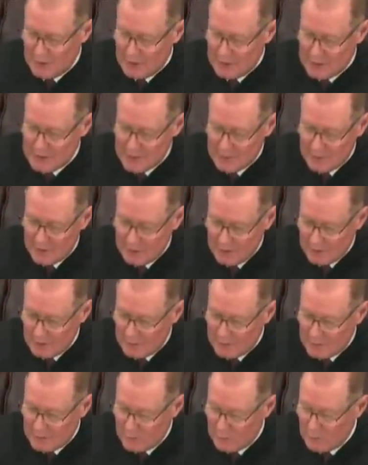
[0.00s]
case, I'm going to go
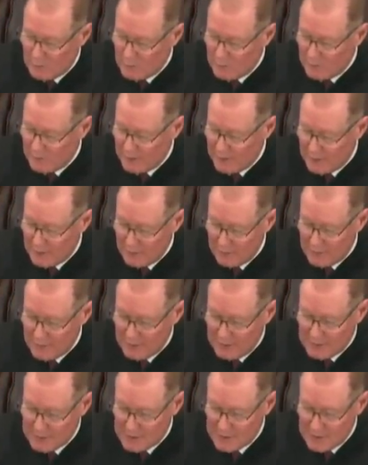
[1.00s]
ahead and remove it. I don't
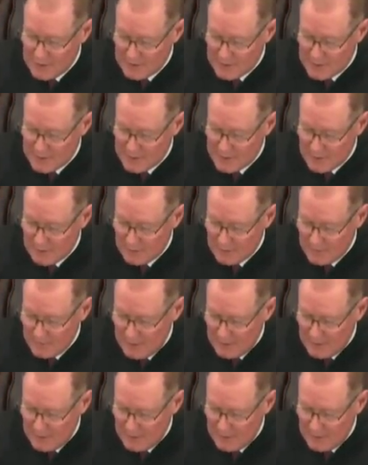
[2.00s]
think it's necessary